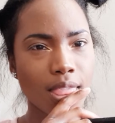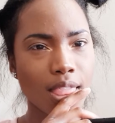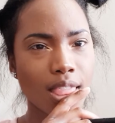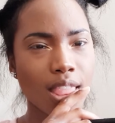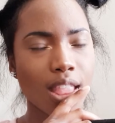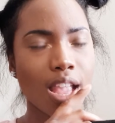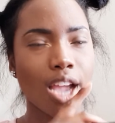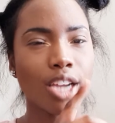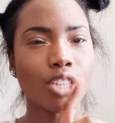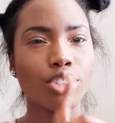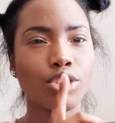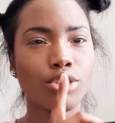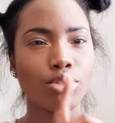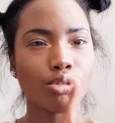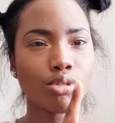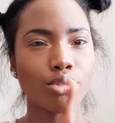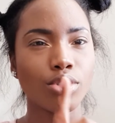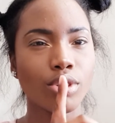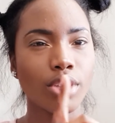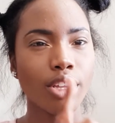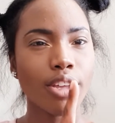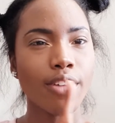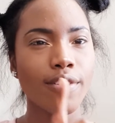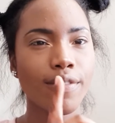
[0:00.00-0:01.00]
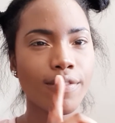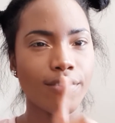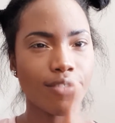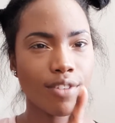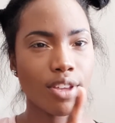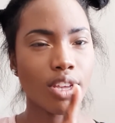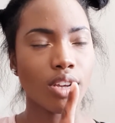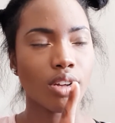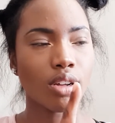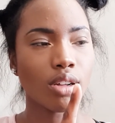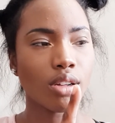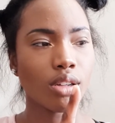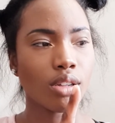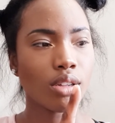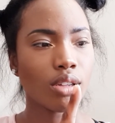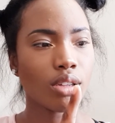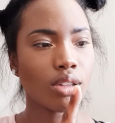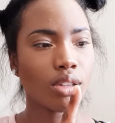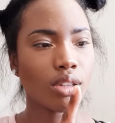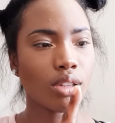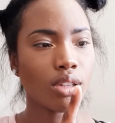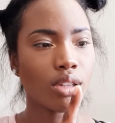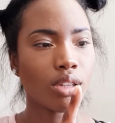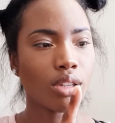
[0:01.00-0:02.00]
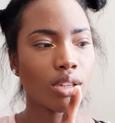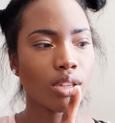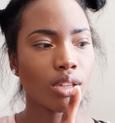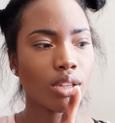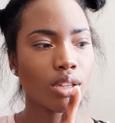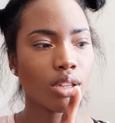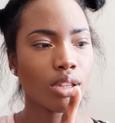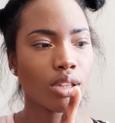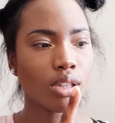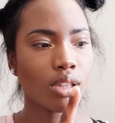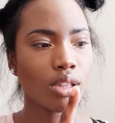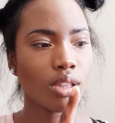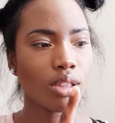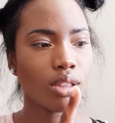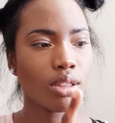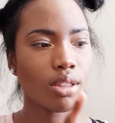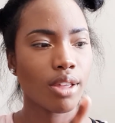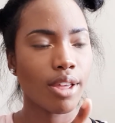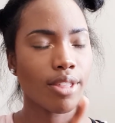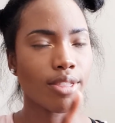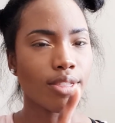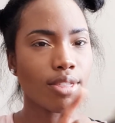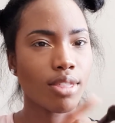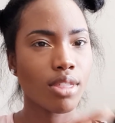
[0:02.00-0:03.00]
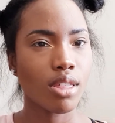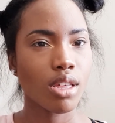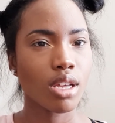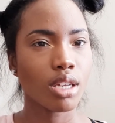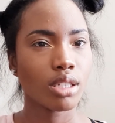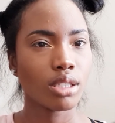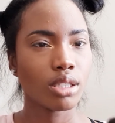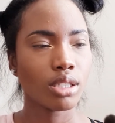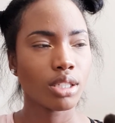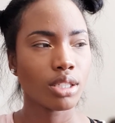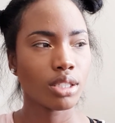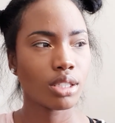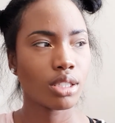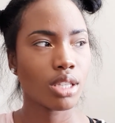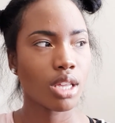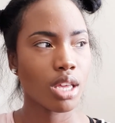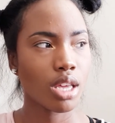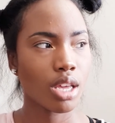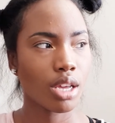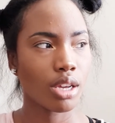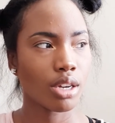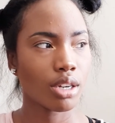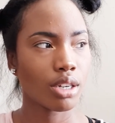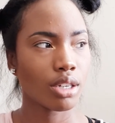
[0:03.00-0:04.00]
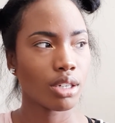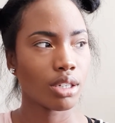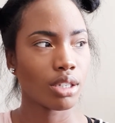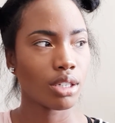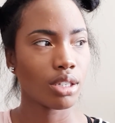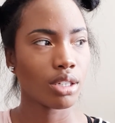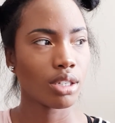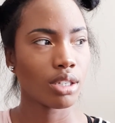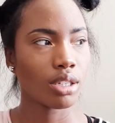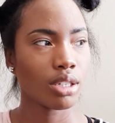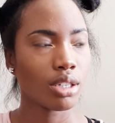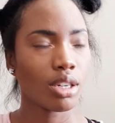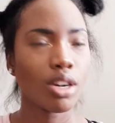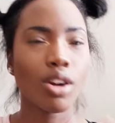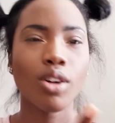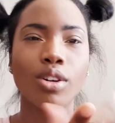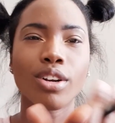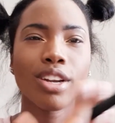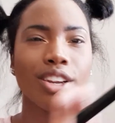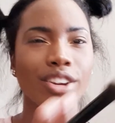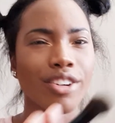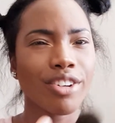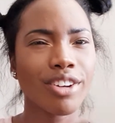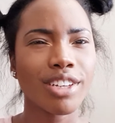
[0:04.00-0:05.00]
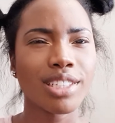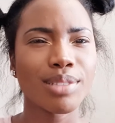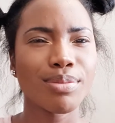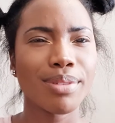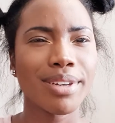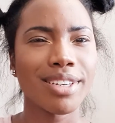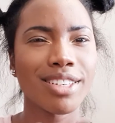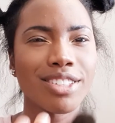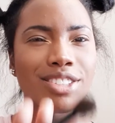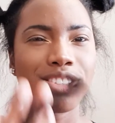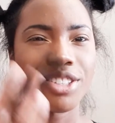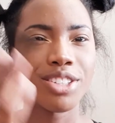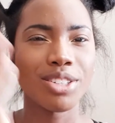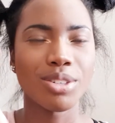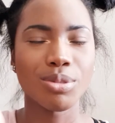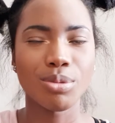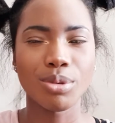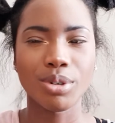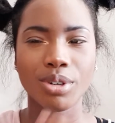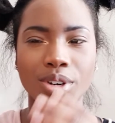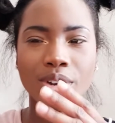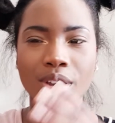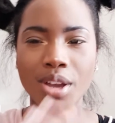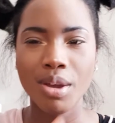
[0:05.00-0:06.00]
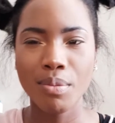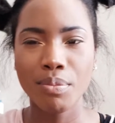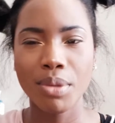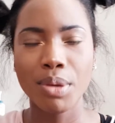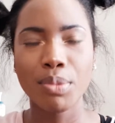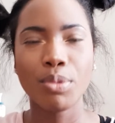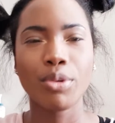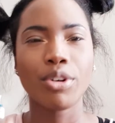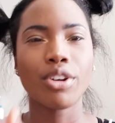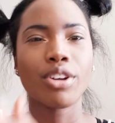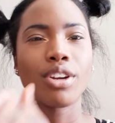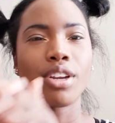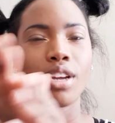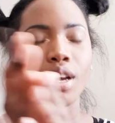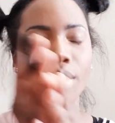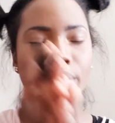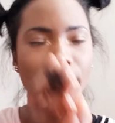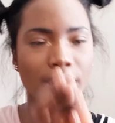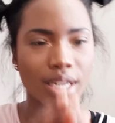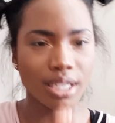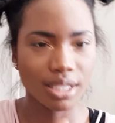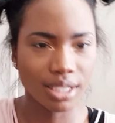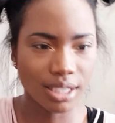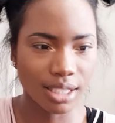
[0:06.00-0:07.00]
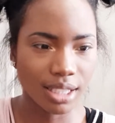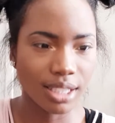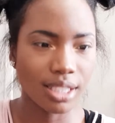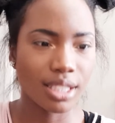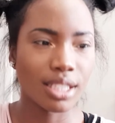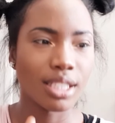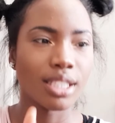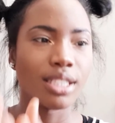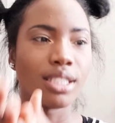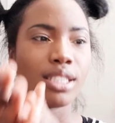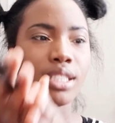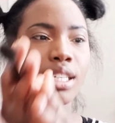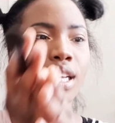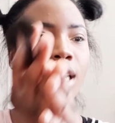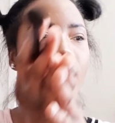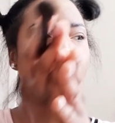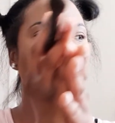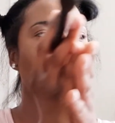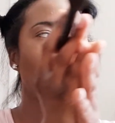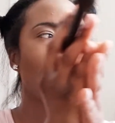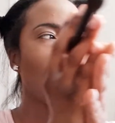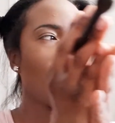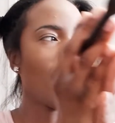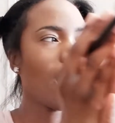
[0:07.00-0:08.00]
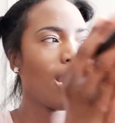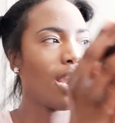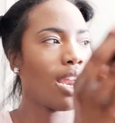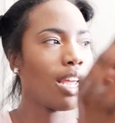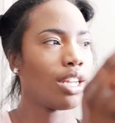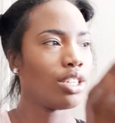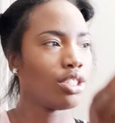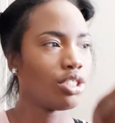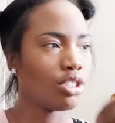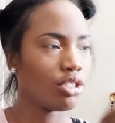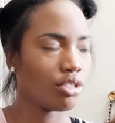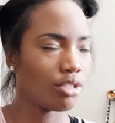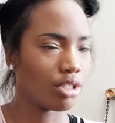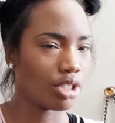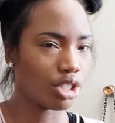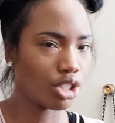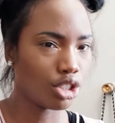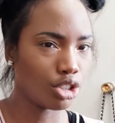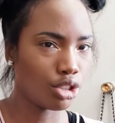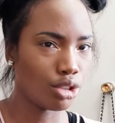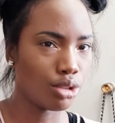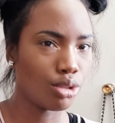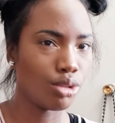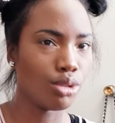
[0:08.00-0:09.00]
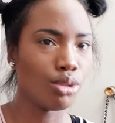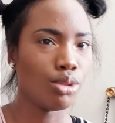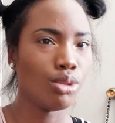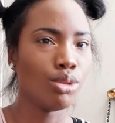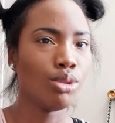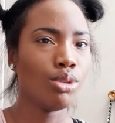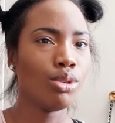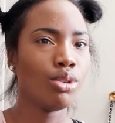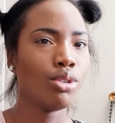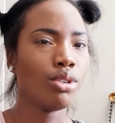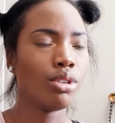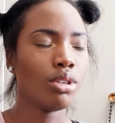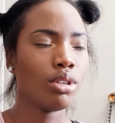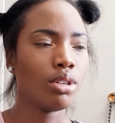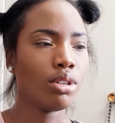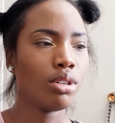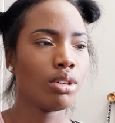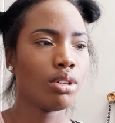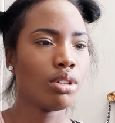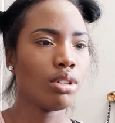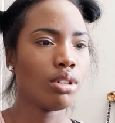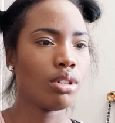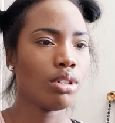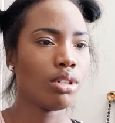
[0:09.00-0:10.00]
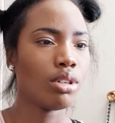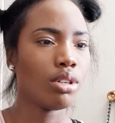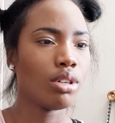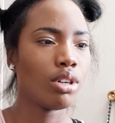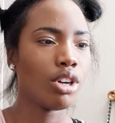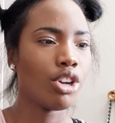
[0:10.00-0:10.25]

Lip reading: I truly feel that this is the year. Oh, and I already explained it to you, where people are going to come out of seasons and enter into a